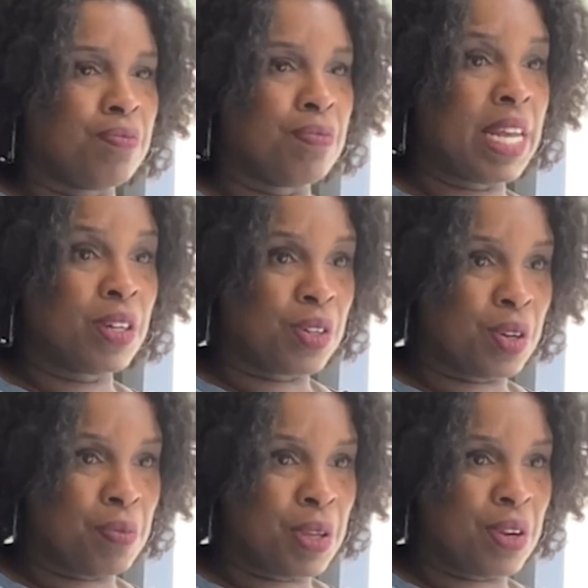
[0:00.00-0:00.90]
medical
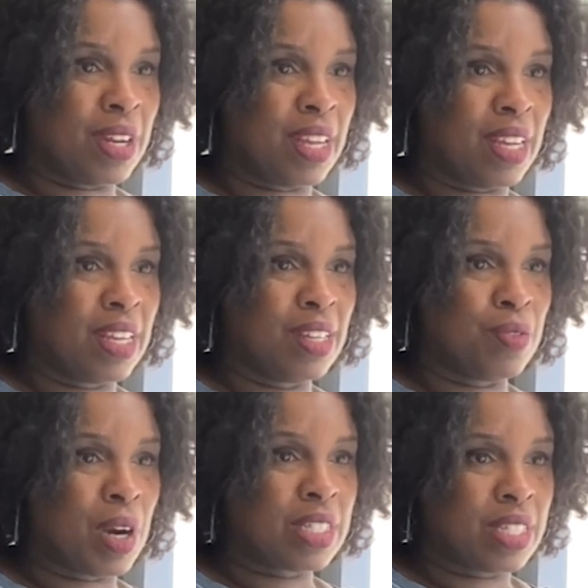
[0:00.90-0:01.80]
community
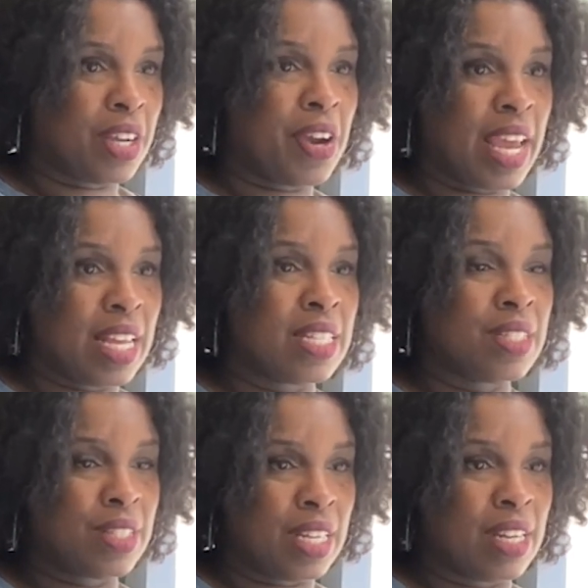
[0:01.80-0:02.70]
washes their
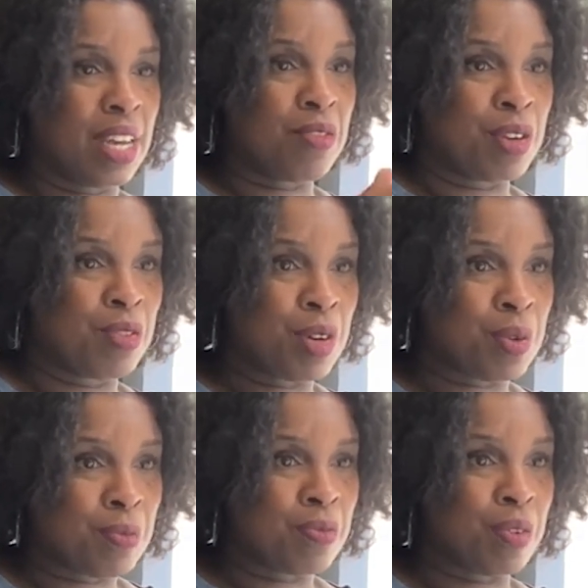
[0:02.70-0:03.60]
hands in every
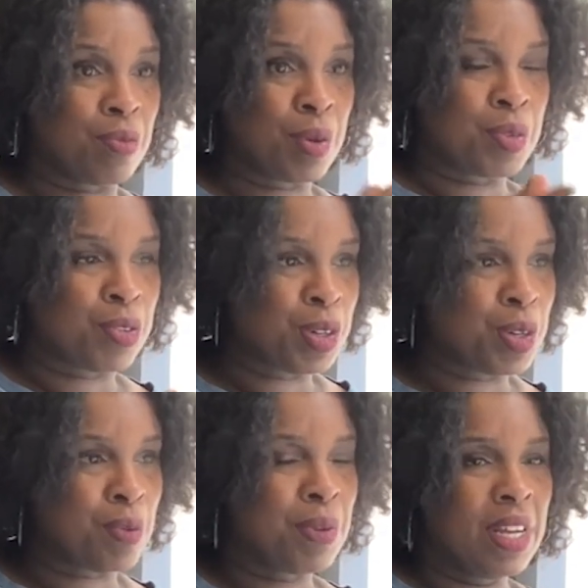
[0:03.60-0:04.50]
room from room to
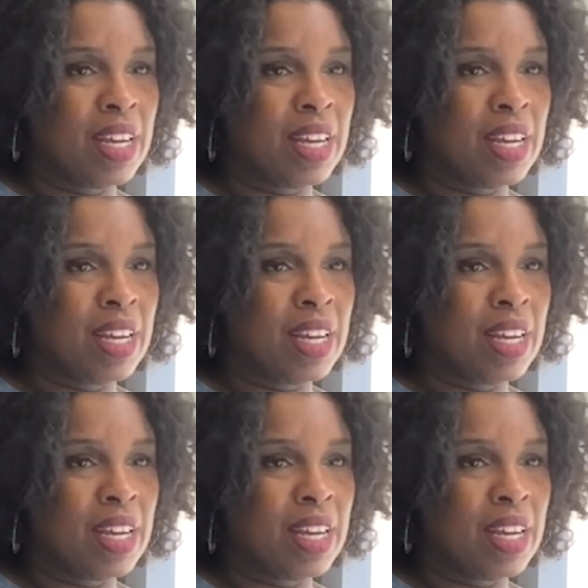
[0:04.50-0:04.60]
room